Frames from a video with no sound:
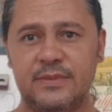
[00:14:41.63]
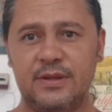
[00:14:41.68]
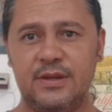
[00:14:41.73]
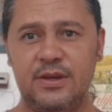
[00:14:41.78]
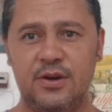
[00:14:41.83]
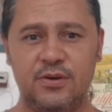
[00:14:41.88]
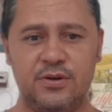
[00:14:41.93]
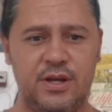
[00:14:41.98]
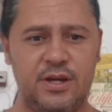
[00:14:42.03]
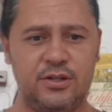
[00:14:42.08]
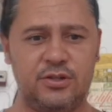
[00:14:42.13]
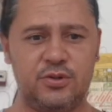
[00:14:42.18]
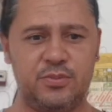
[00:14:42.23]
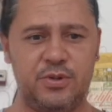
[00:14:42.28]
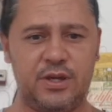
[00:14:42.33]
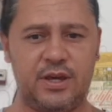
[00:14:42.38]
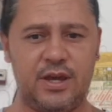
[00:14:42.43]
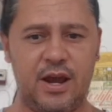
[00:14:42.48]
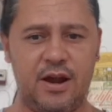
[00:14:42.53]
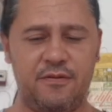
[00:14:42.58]
you need to be
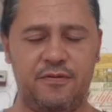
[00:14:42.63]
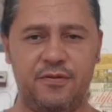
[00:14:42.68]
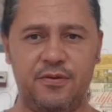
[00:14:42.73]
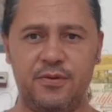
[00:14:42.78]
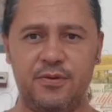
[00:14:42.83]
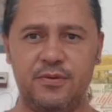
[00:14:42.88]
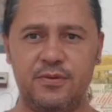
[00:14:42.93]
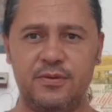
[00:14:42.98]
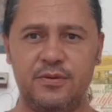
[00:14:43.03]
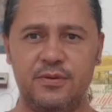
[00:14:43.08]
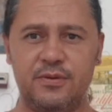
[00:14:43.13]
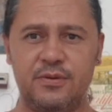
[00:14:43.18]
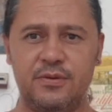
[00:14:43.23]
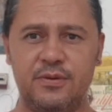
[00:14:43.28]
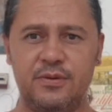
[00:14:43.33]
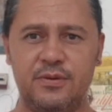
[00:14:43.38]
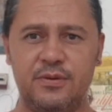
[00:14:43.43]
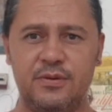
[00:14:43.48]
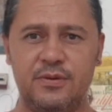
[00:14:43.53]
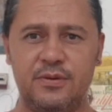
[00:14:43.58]
careful
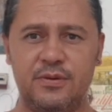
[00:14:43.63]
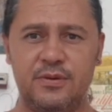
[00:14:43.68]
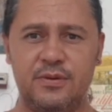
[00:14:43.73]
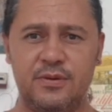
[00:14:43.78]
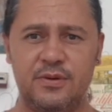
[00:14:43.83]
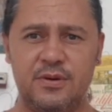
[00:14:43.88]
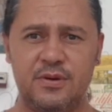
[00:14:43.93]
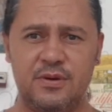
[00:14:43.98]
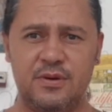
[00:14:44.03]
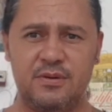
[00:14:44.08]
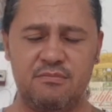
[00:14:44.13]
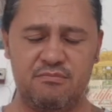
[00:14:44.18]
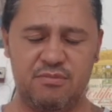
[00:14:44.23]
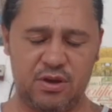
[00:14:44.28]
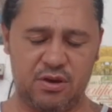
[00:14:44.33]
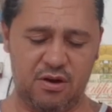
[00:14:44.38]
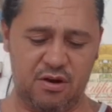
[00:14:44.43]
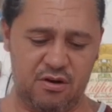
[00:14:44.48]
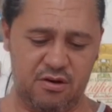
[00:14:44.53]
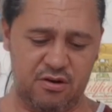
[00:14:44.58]

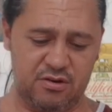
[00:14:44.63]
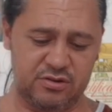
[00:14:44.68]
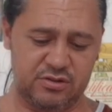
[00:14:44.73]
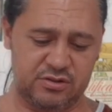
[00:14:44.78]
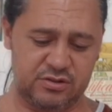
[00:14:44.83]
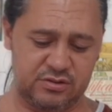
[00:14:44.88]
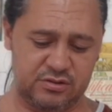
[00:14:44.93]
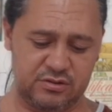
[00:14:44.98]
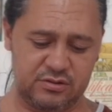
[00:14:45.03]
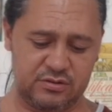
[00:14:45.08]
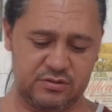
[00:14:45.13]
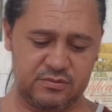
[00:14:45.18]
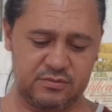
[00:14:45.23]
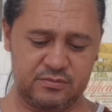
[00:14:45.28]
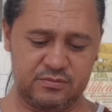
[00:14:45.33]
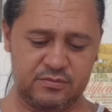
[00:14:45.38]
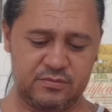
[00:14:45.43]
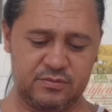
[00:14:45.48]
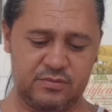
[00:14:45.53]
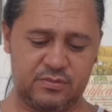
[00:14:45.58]
because
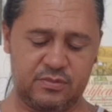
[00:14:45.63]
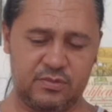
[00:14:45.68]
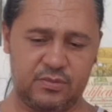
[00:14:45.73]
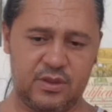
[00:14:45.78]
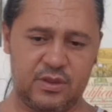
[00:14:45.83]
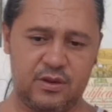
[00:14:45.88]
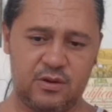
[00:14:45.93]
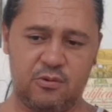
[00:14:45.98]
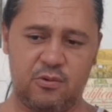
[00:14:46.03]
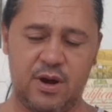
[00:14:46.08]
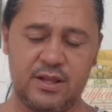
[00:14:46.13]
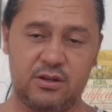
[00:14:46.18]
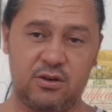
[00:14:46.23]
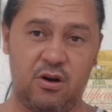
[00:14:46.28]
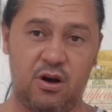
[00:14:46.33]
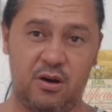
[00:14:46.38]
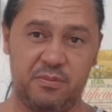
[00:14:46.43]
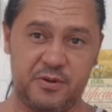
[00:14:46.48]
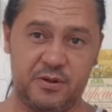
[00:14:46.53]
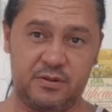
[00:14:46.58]

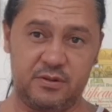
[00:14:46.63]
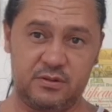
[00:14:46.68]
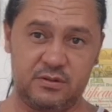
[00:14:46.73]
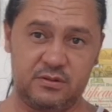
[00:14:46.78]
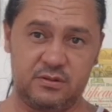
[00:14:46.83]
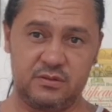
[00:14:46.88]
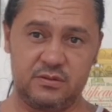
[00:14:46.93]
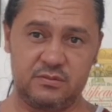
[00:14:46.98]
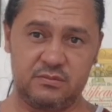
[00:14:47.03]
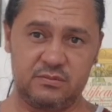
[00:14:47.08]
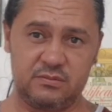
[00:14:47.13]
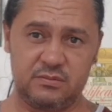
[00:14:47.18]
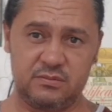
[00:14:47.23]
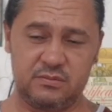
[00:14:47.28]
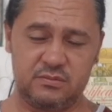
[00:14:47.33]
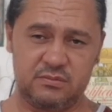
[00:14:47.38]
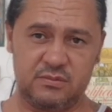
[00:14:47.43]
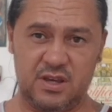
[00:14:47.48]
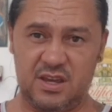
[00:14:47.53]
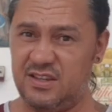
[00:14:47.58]
quadcopter
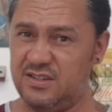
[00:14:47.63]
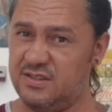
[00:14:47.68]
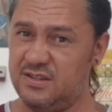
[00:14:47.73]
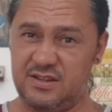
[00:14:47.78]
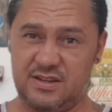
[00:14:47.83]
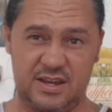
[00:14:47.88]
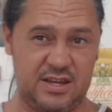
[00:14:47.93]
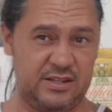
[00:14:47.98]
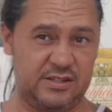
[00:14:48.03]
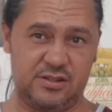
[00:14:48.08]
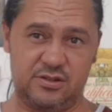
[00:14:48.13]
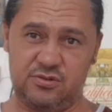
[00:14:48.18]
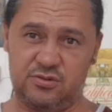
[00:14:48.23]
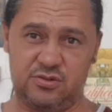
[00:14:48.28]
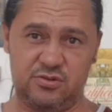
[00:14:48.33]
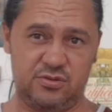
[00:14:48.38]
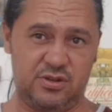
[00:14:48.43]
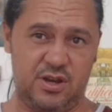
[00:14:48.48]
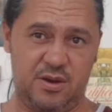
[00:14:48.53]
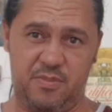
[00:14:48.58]
isn't easy to
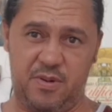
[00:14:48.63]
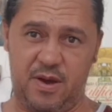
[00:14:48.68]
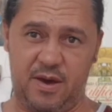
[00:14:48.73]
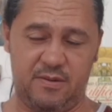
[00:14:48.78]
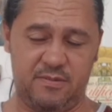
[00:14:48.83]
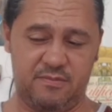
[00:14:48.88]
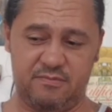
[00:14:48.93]
do the repair.